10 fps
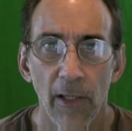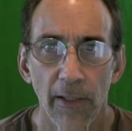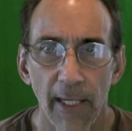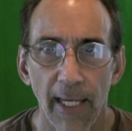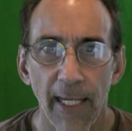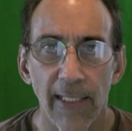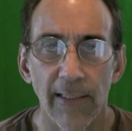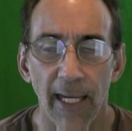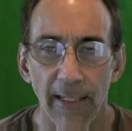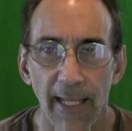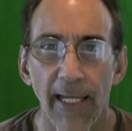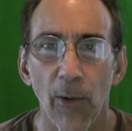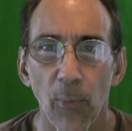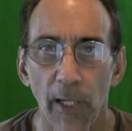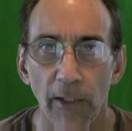the headaches, and they
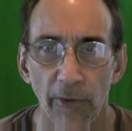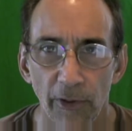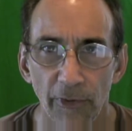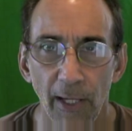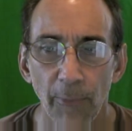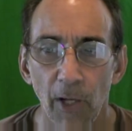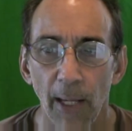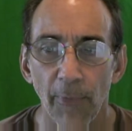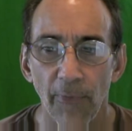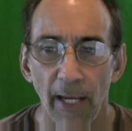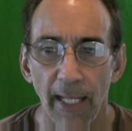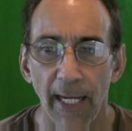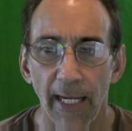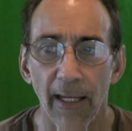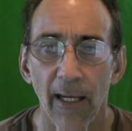complained of the same type of headache,